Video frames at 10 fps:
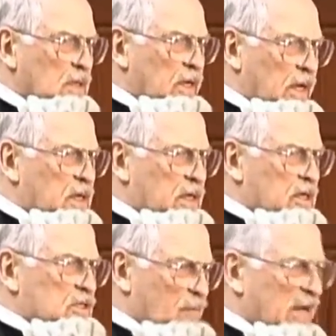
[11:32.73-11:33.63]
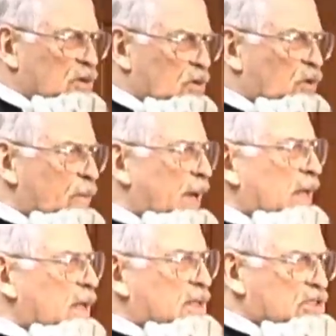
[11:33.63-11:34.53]
The Indians mounted
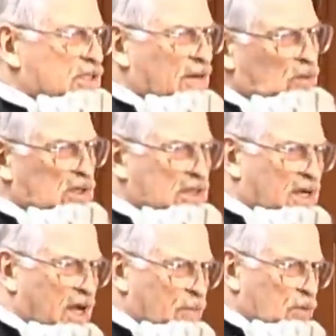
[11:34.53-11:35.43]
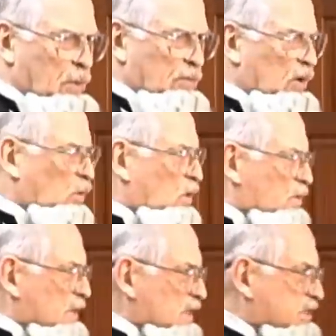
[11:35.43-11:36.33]
rebellion several times, but were
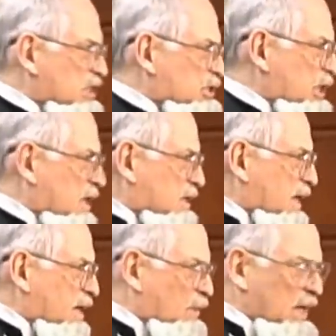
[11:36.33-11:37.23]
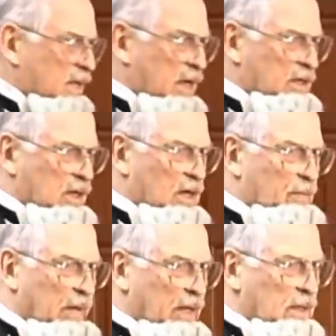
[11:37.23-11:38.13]
ruthlessly shot down by that
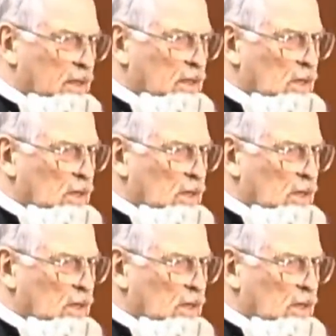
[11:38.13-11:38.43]
company.